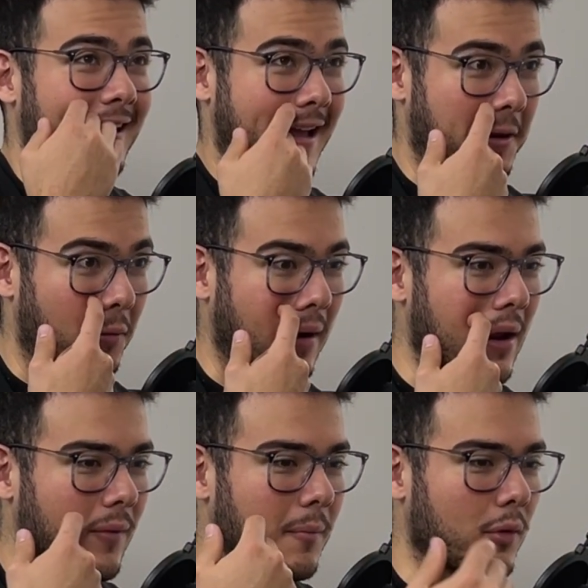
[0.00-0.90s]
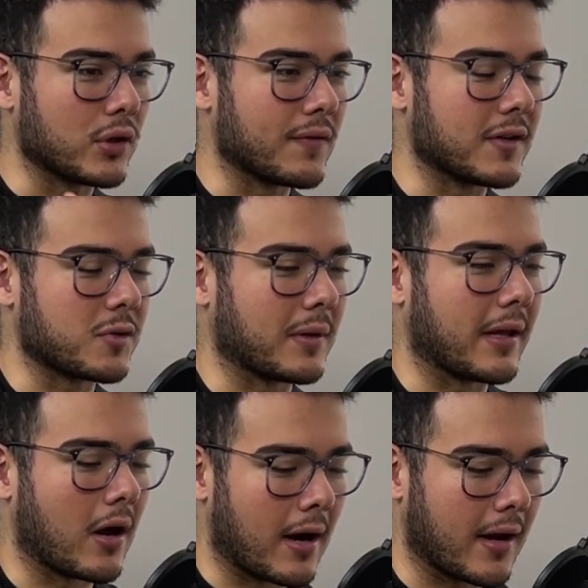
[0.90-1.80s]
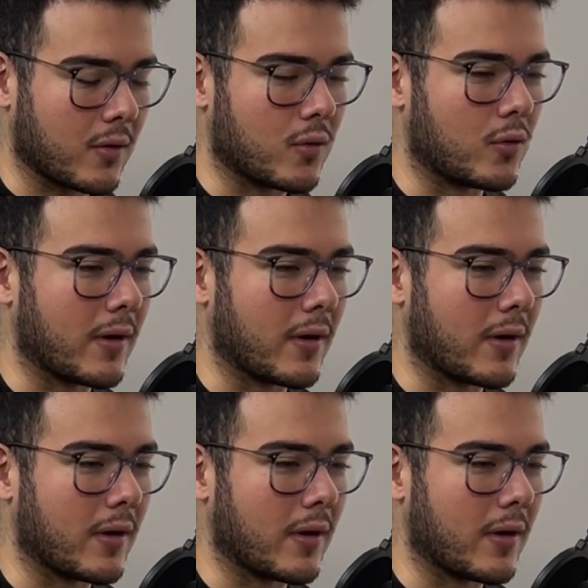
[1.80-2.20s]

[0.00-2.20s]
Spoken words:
And right when both of us were like, all right, cool,